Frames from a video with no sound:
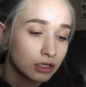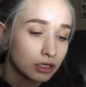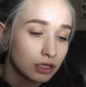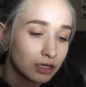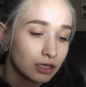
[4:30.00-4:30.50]

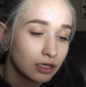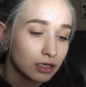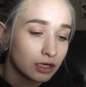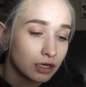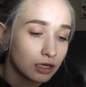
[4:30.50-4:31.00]

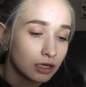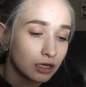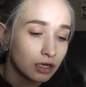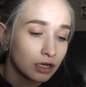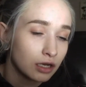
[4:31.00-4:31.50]

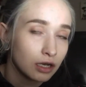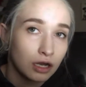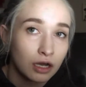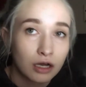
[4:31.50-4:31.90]
(silence)